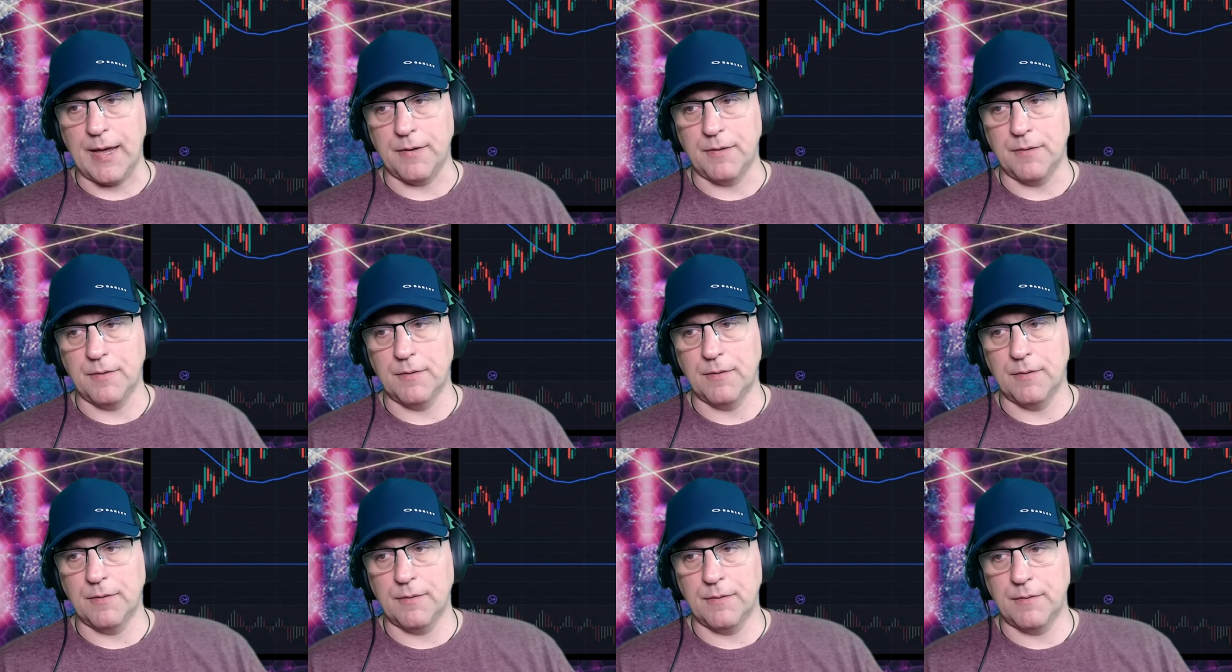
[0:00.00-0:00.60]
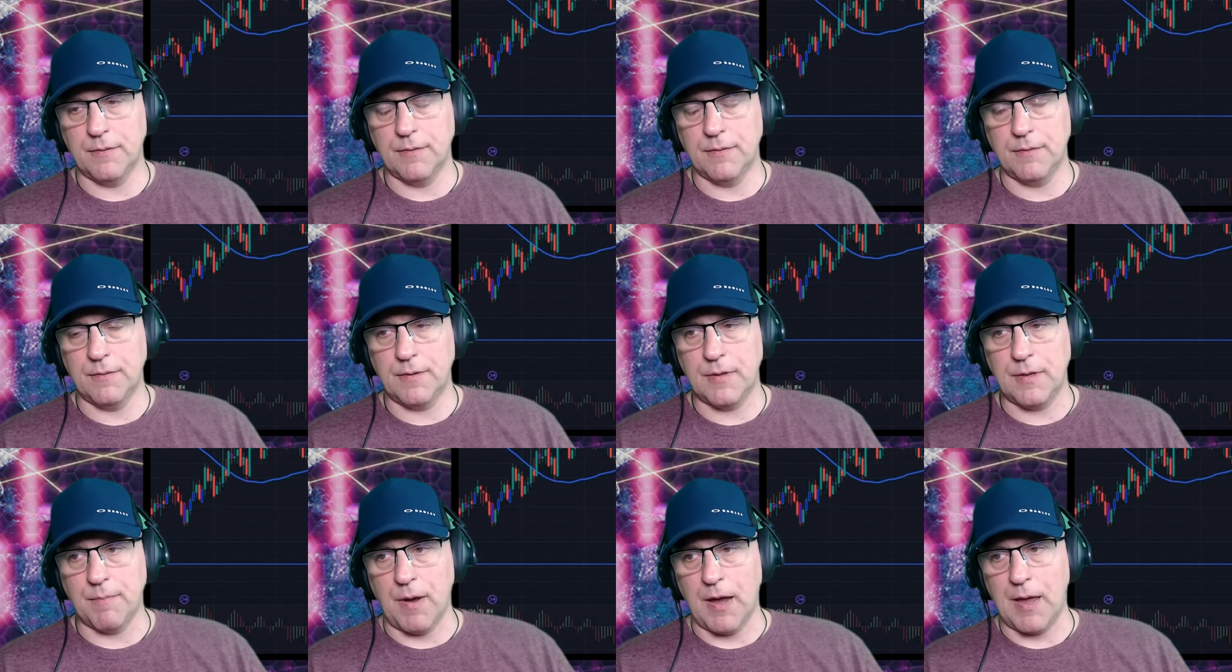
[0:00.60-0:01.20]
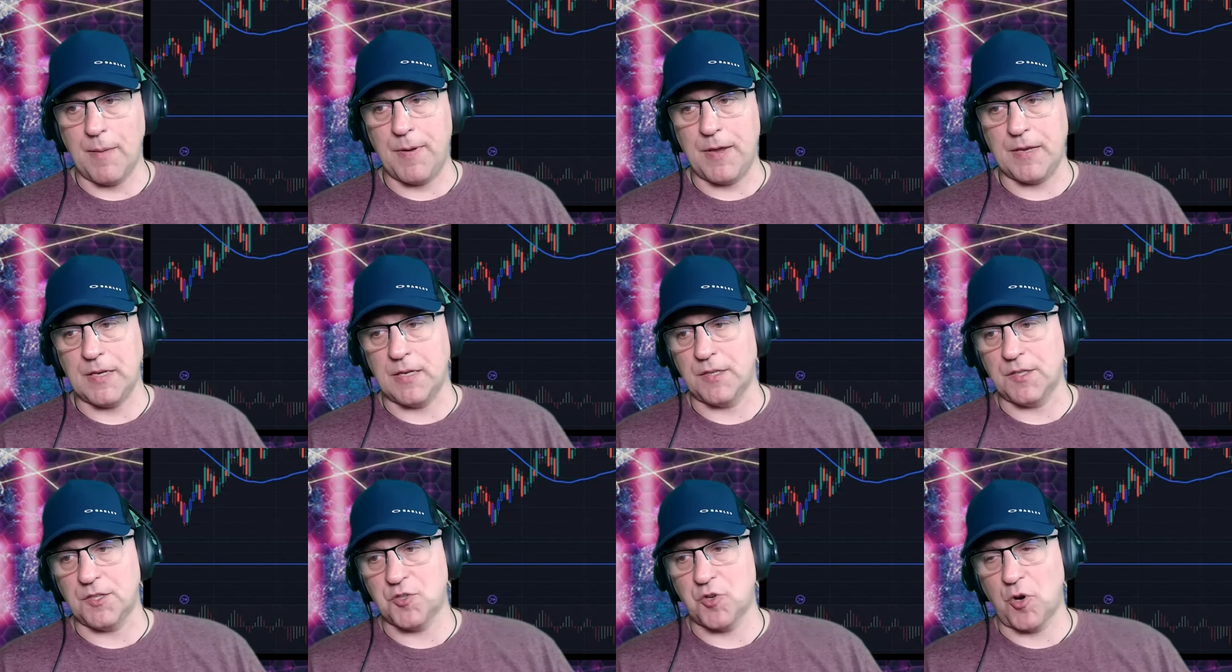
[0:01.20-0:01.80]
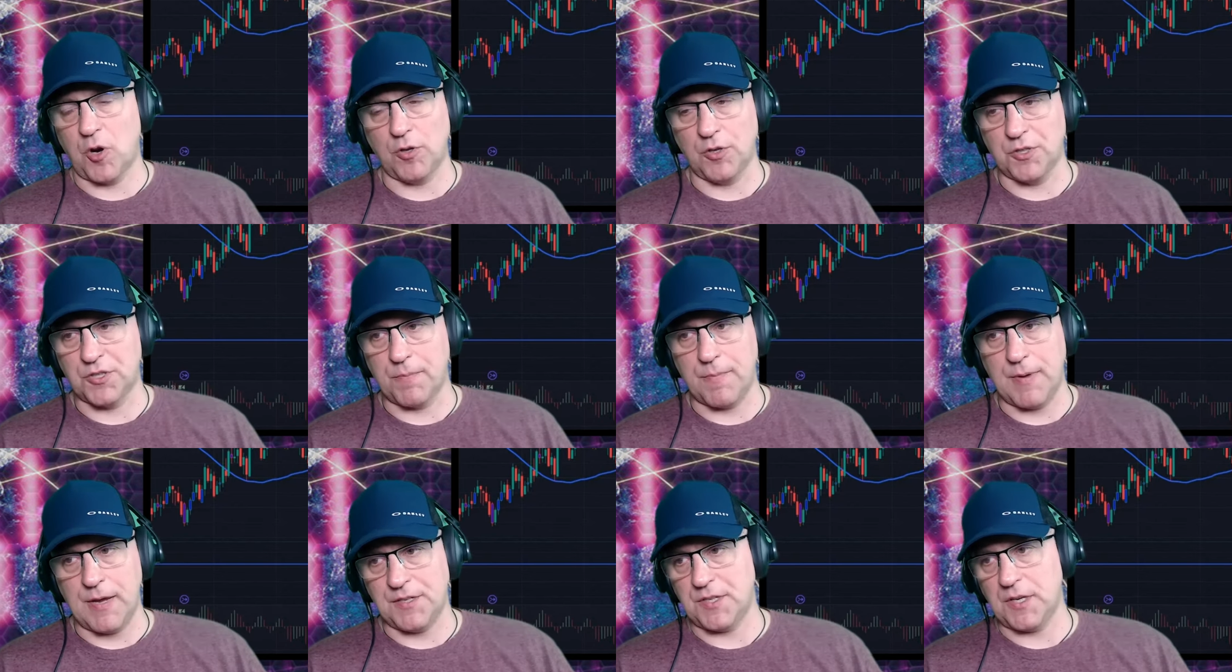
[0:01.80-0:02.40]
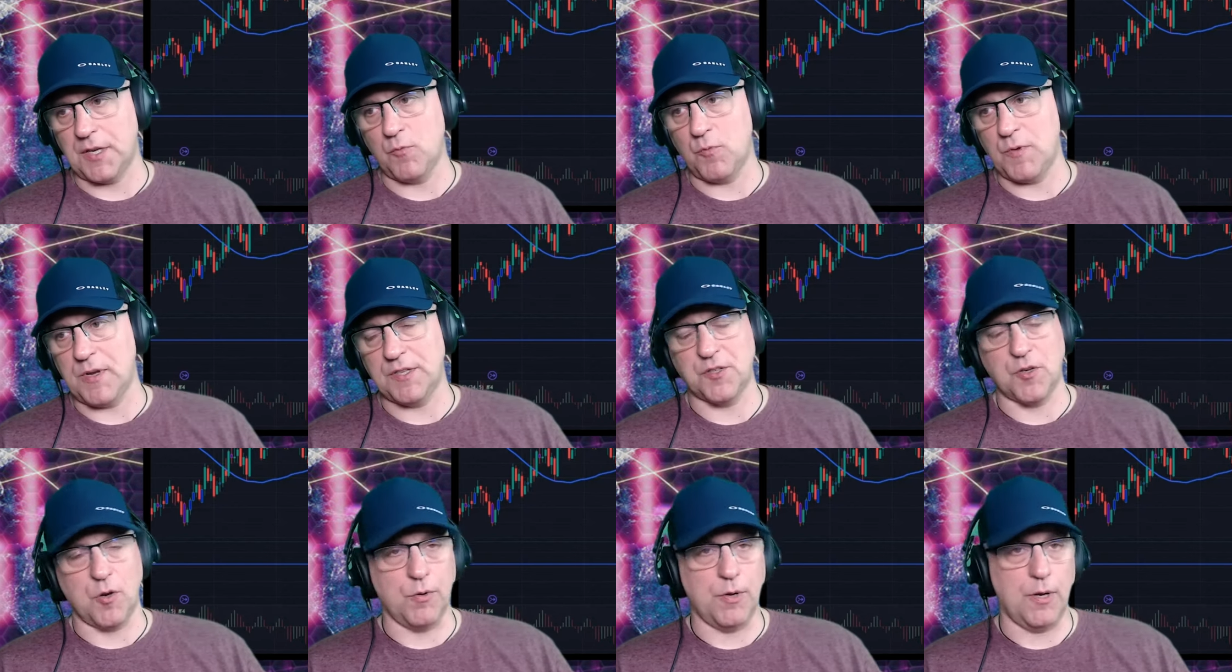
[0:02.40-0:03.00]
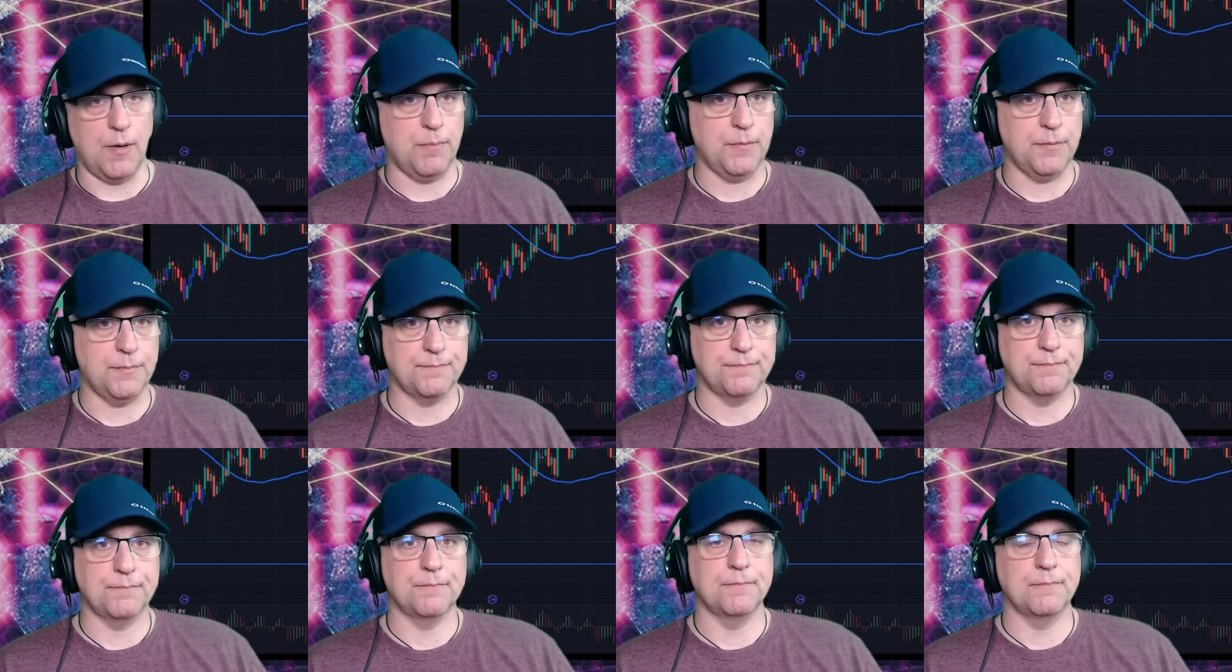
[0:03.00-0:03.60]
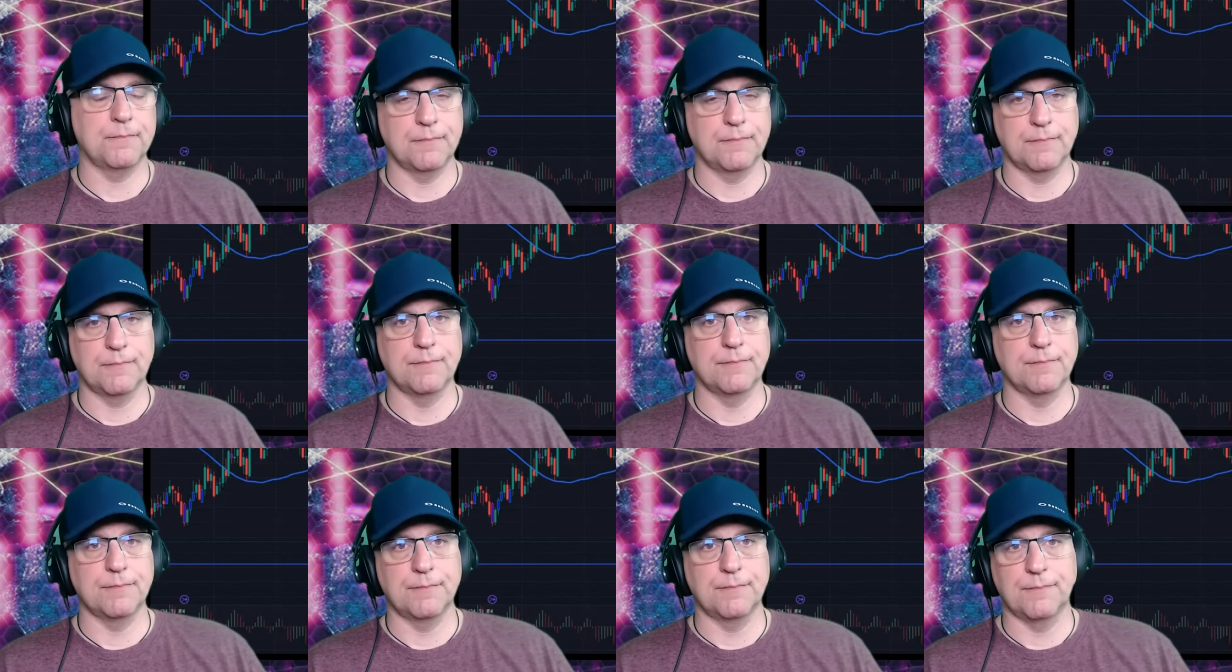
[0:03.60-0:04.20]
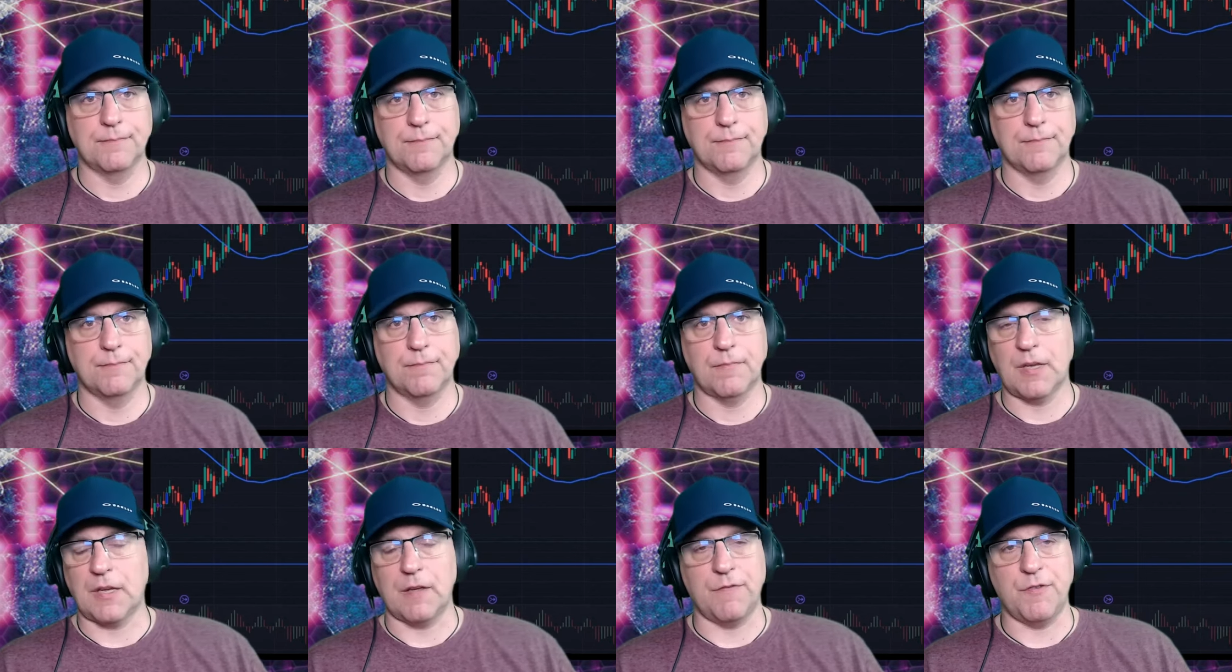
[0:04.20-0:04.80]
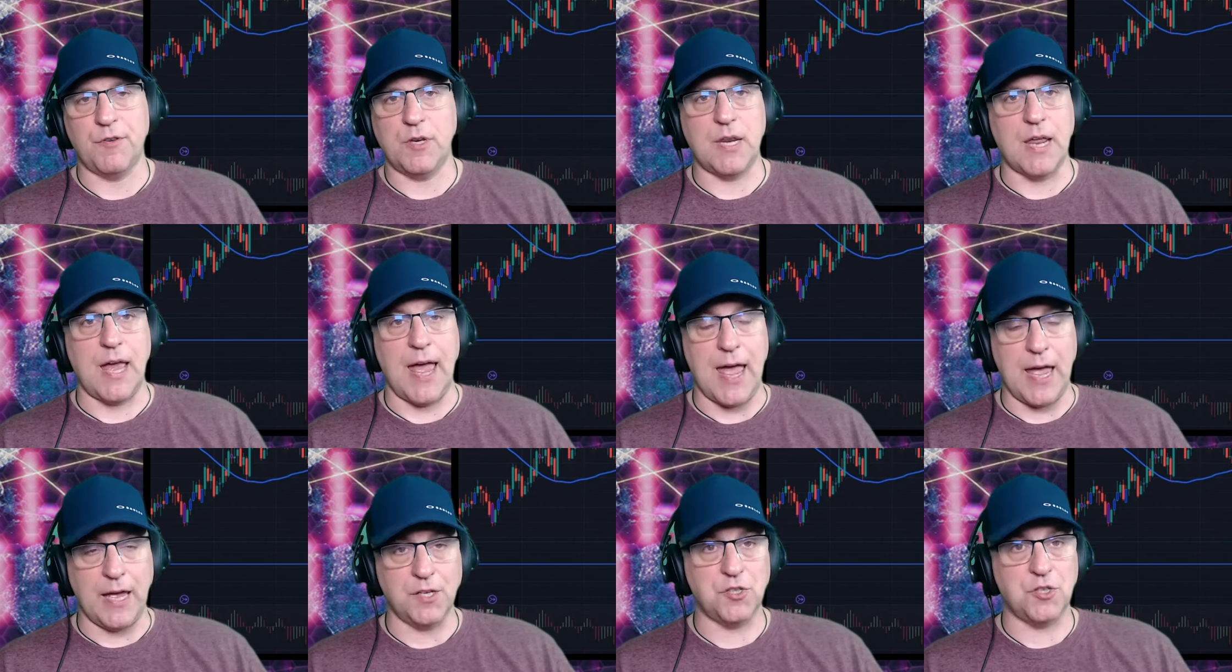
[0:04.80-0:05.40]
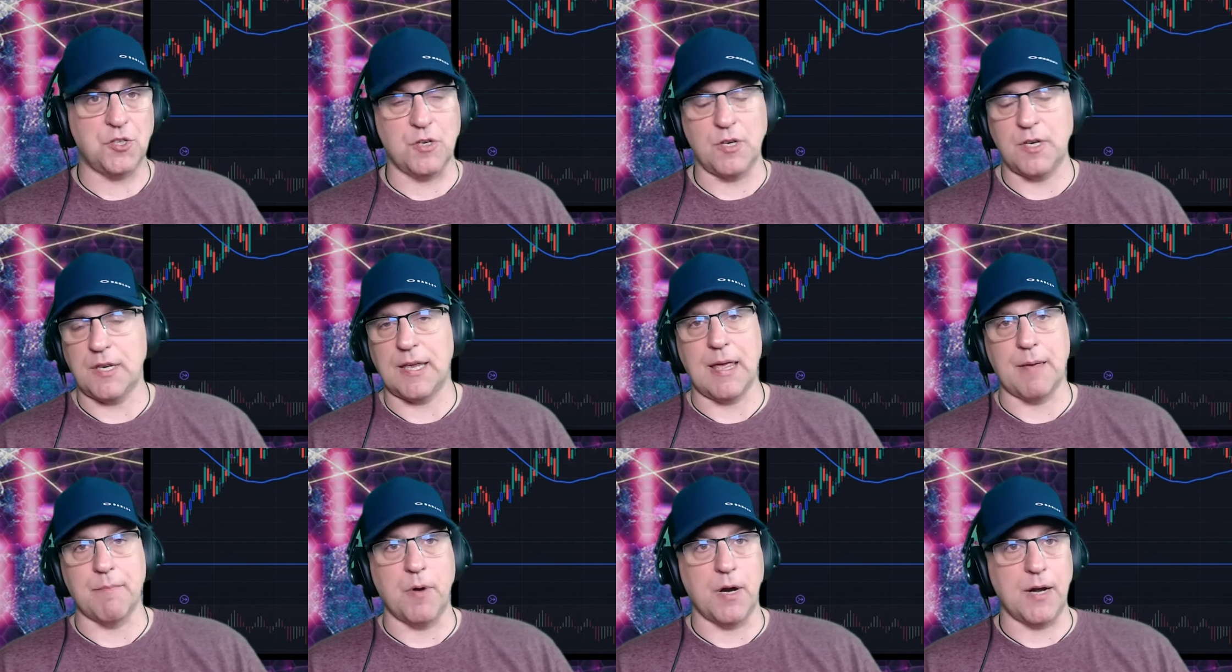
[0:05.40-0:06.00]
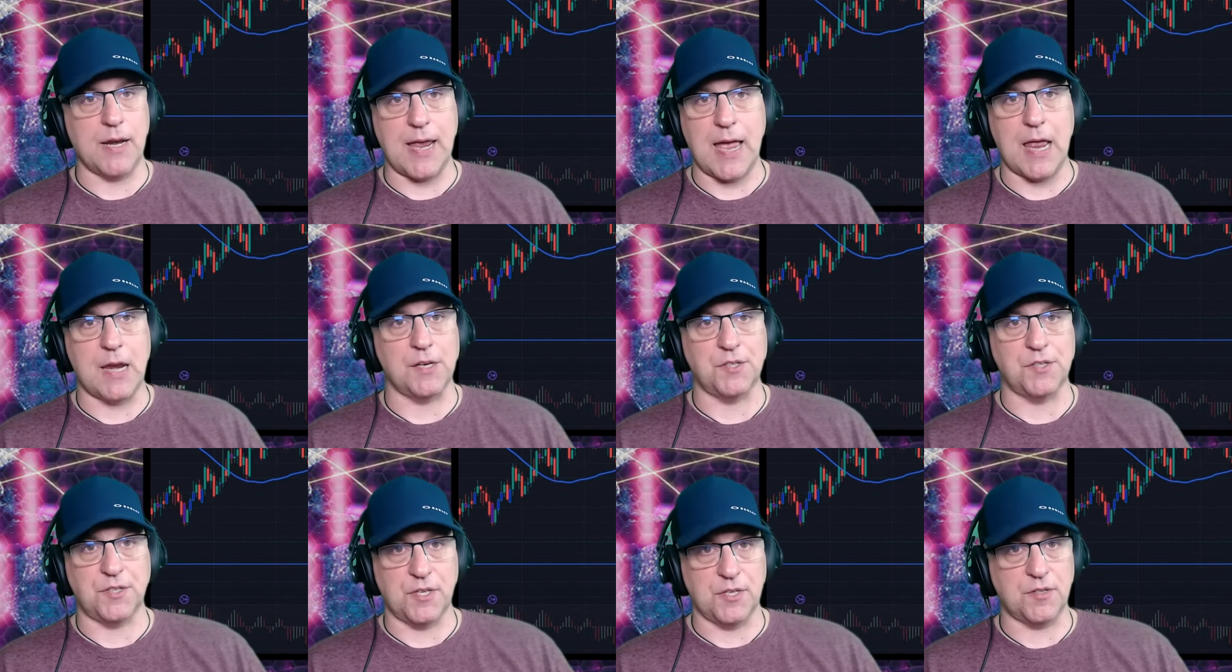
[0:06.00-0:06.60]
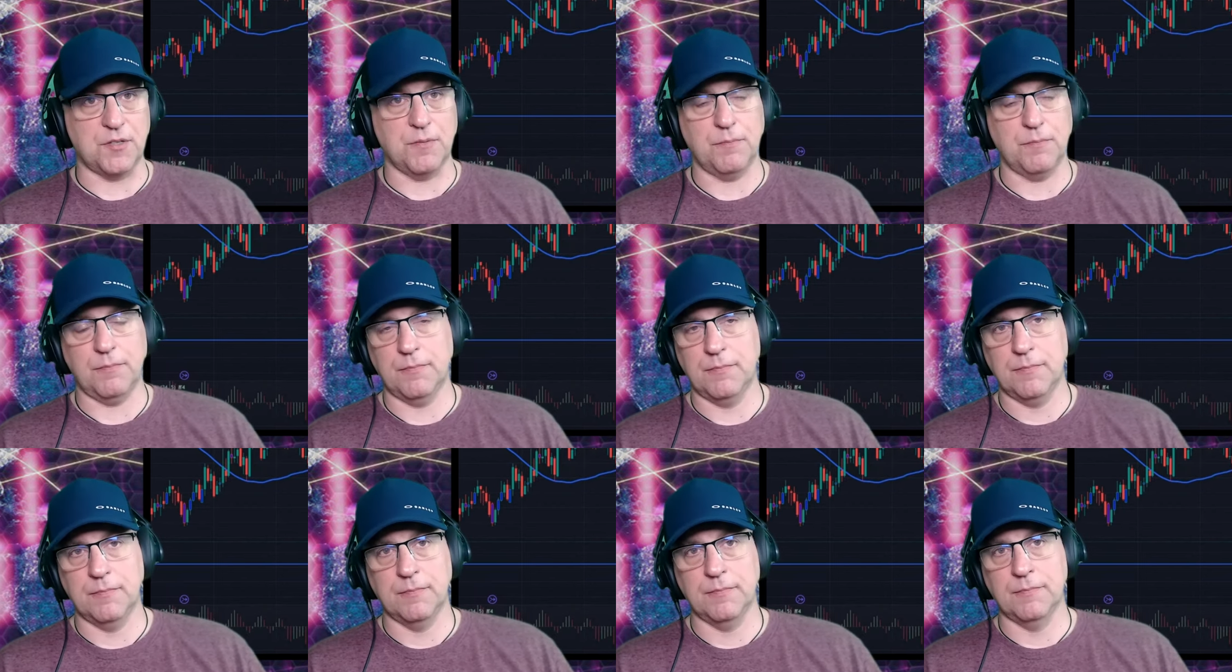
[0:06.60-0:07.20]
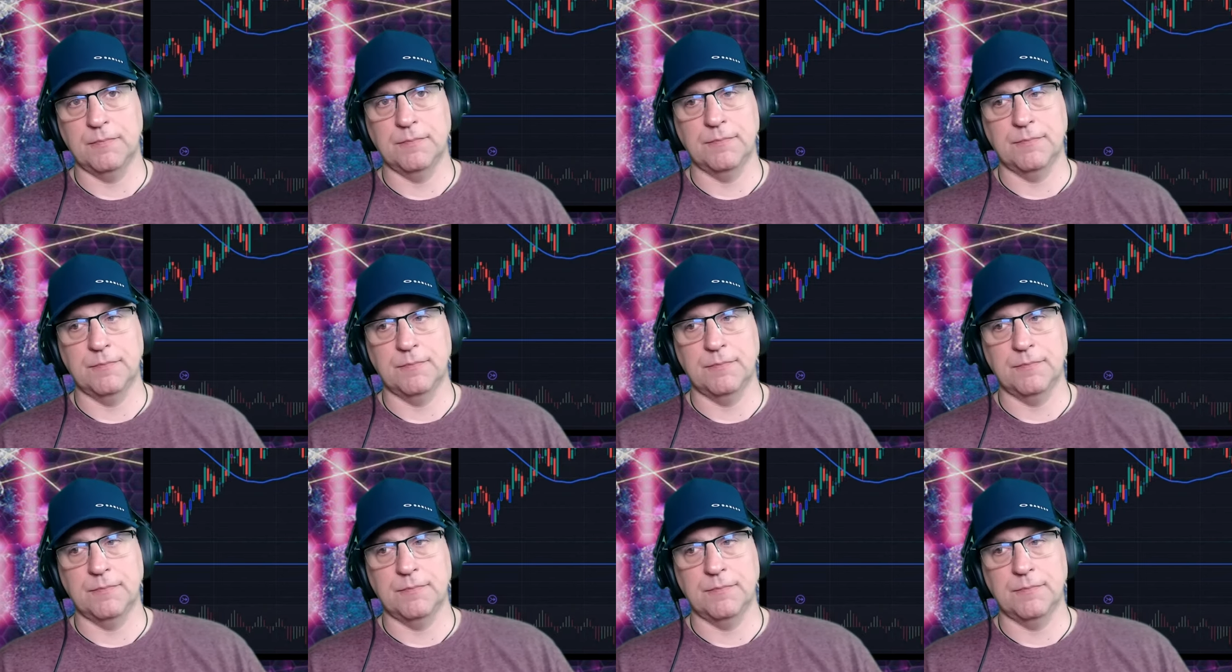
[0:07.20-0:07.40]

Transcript: And in my opinion, this chart looks amazing and wheat's going up. Like if you need a hedge, you need to get money out of the system.